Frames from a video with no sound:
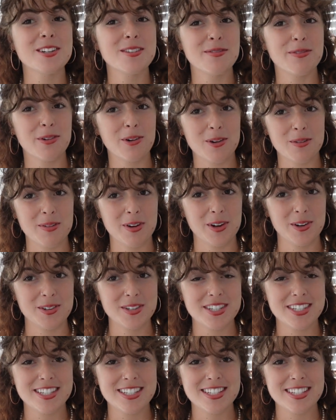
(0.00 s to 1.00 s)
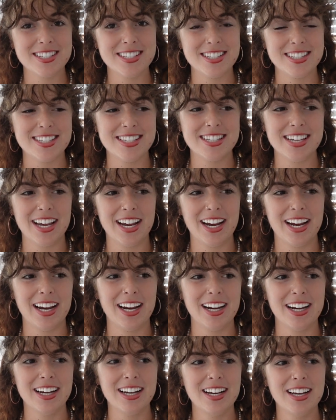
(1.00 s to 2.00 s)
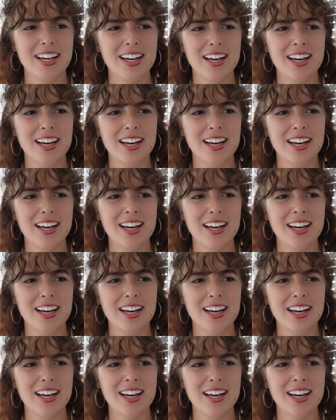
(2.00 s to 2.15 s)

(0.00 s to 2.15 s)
and foremost to say